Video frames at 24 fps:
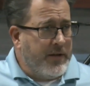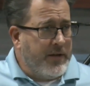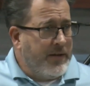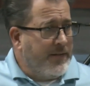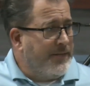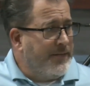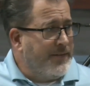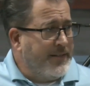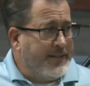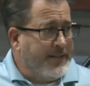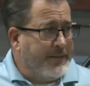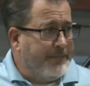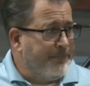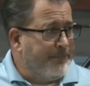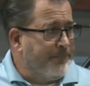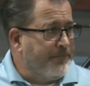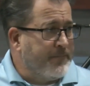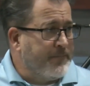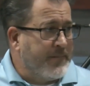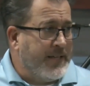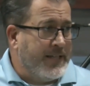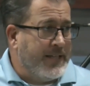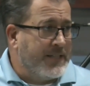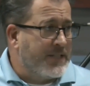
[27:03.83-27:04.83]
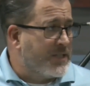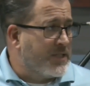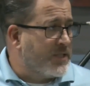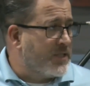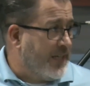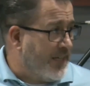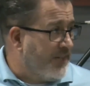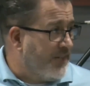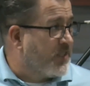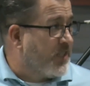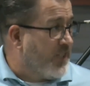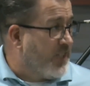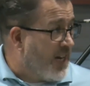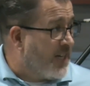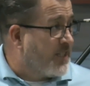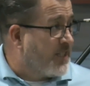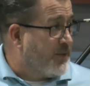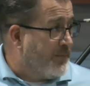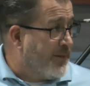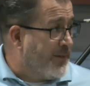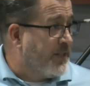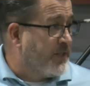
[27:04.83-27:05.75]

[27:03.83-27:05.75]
then it leaves a lot to be